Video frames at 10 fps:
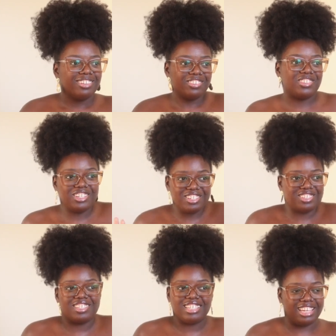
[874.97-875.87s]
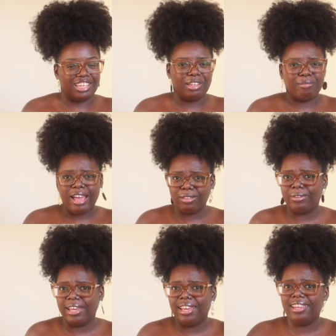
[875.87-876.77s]
she's just it. By the
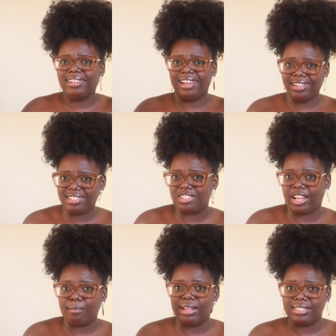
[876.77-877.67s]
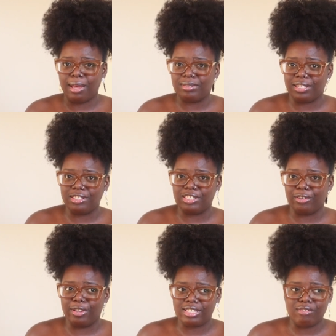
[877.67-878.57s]
way, y'all need to check out my top 10
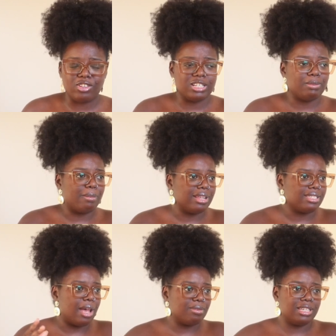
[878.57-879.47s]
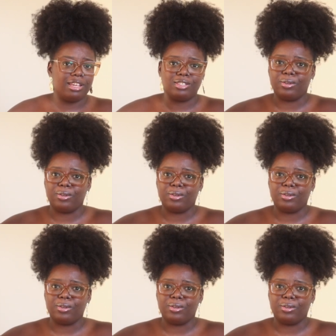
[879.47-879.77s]
series. I've talked about my top 10